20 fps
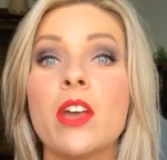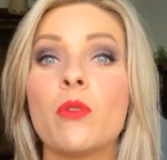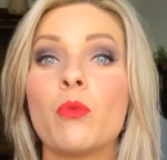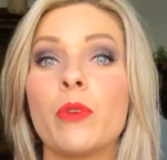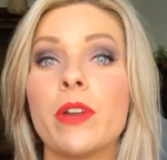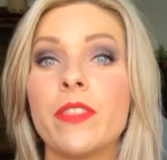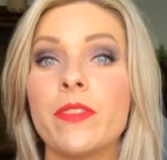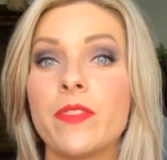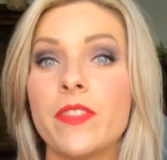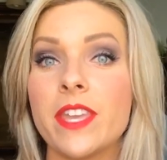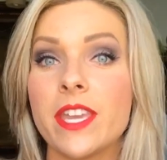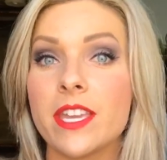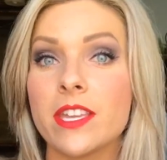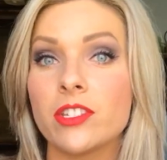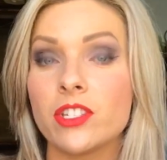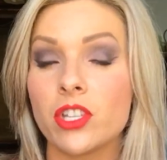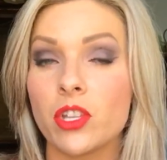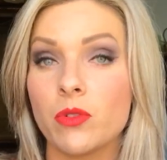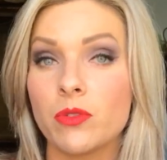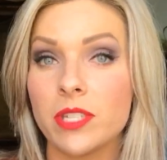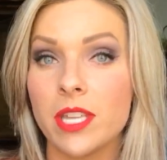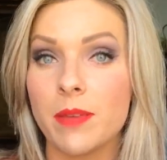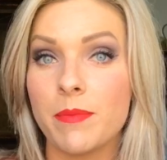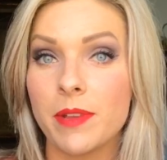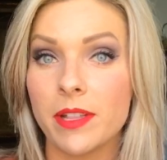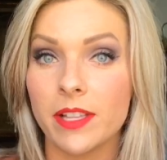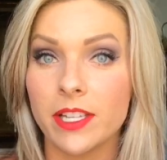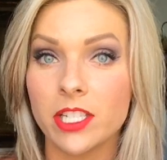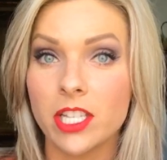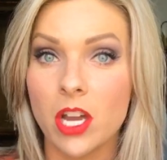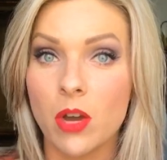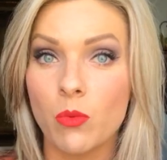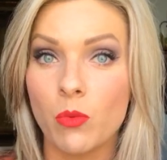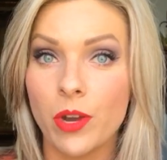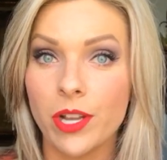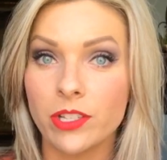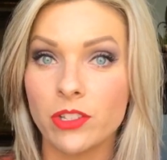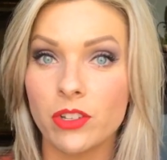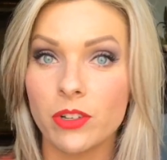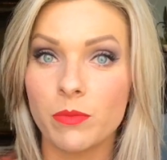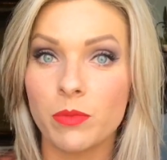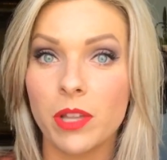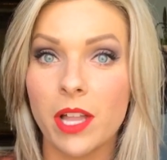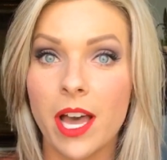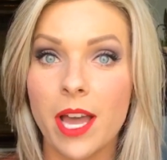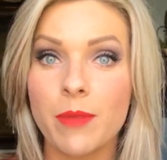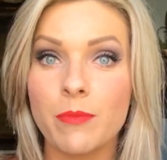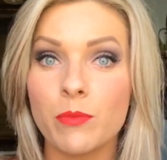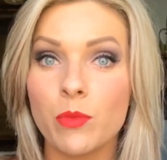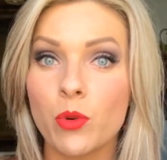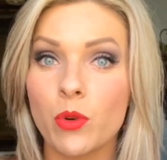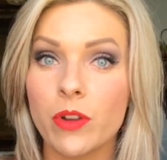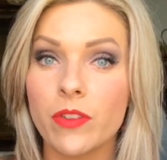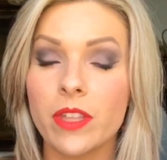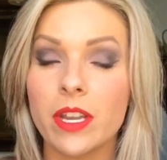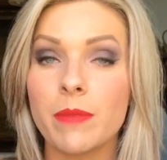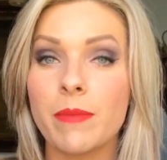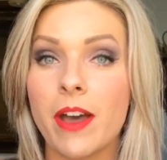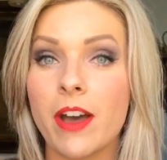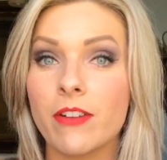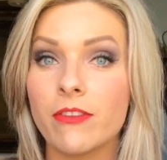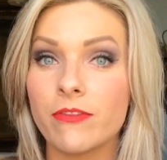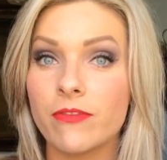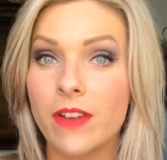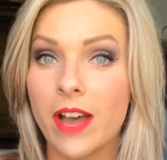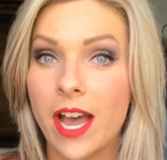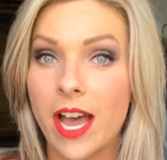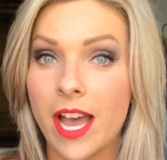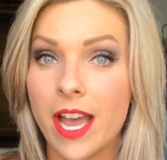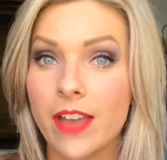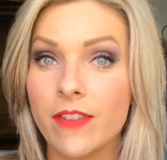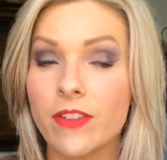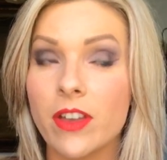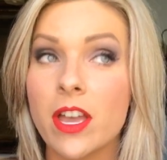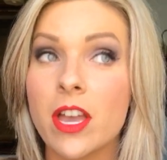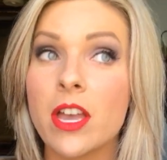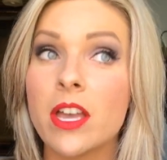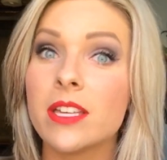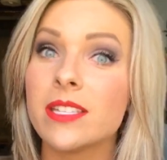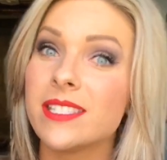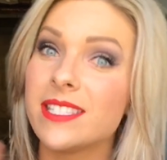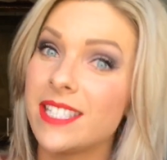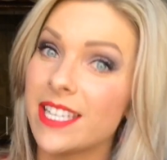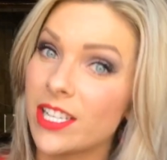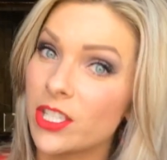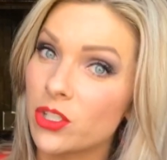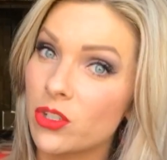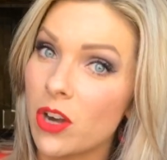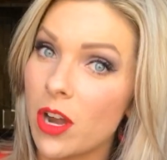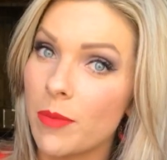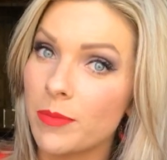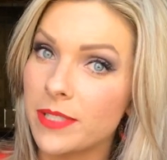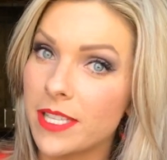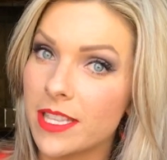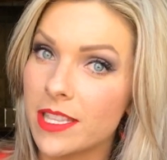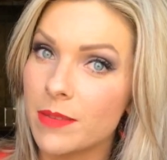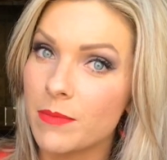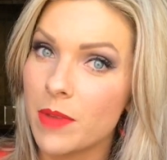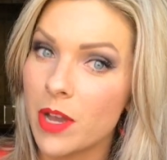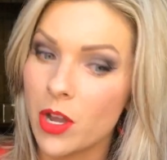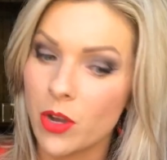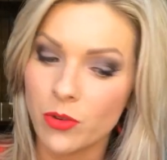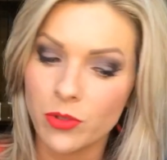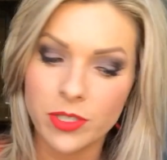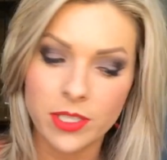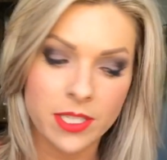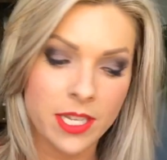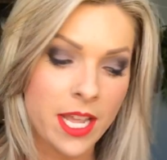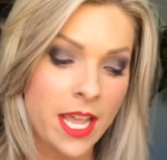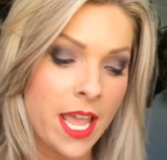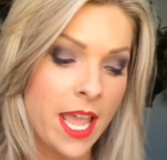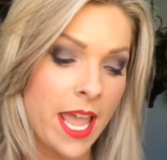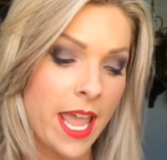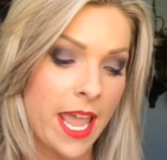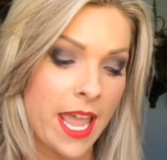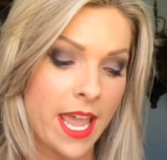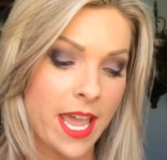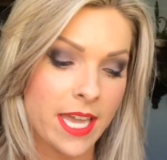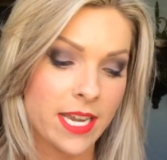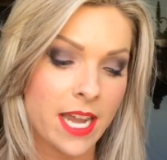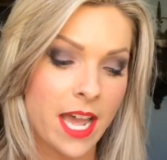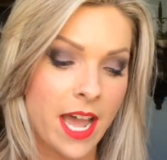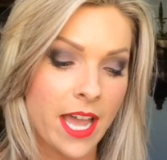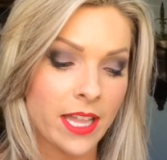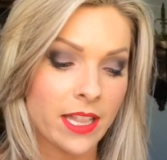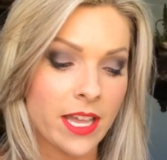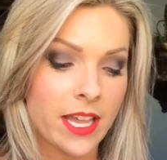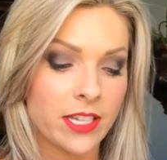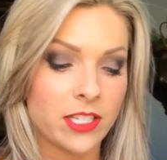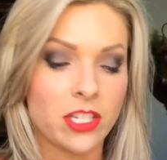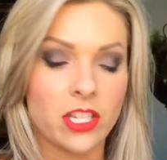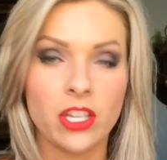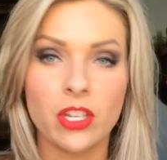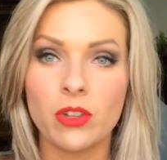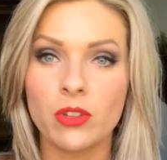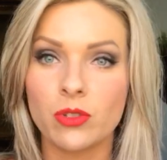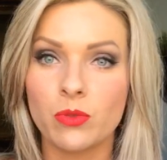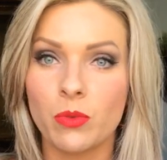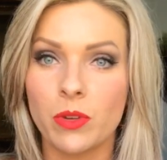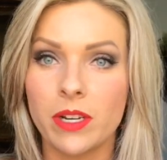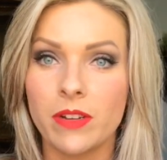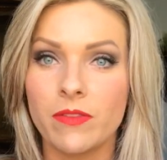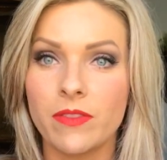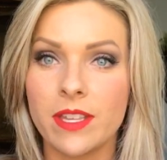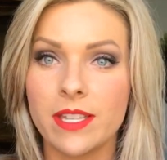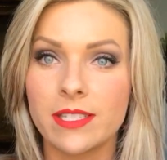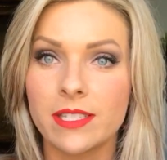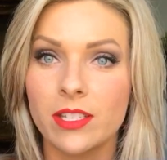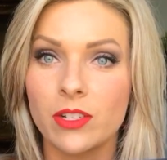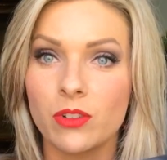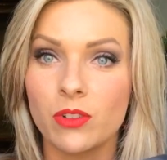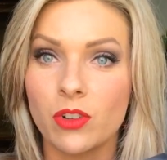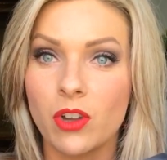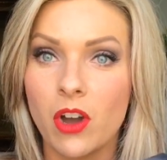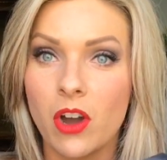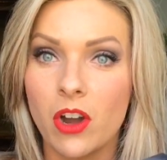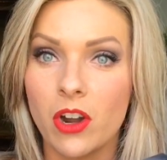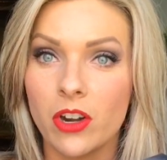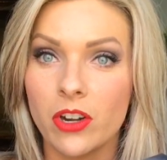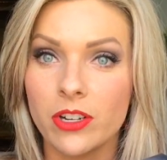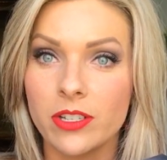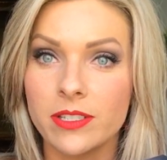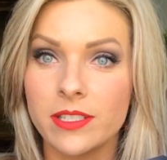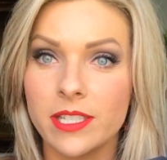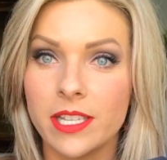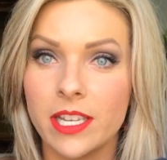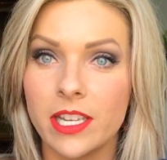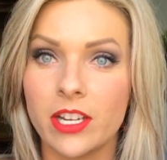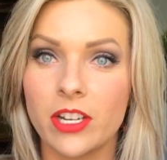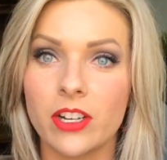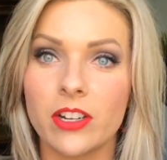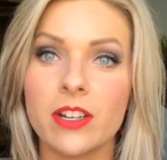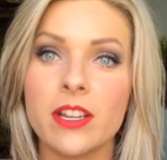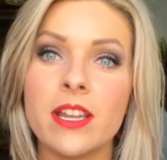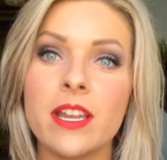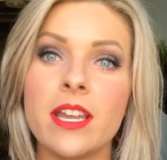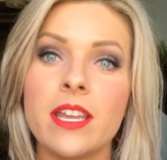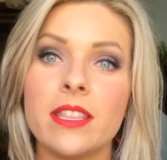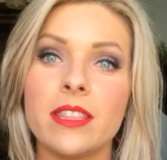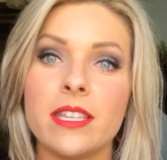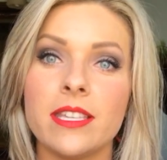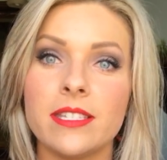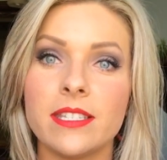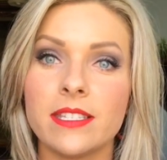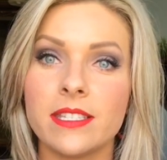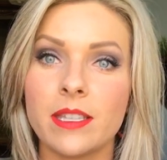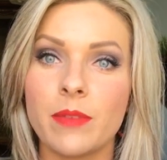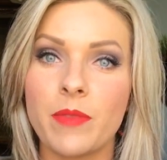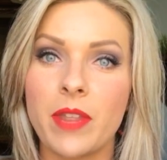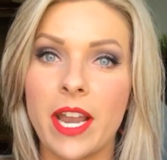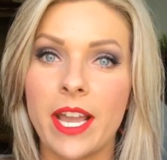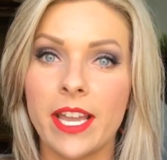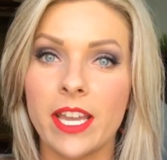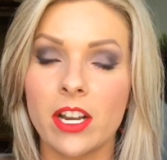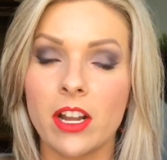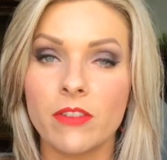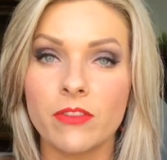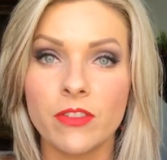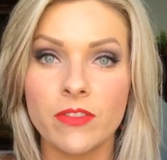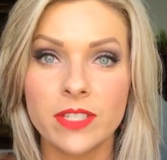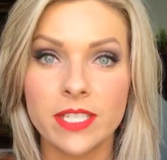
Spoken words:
With this, you typically don't want to apply more than about 5-6 drops at the most. And I like to use one of these little cards here. This is something I get off of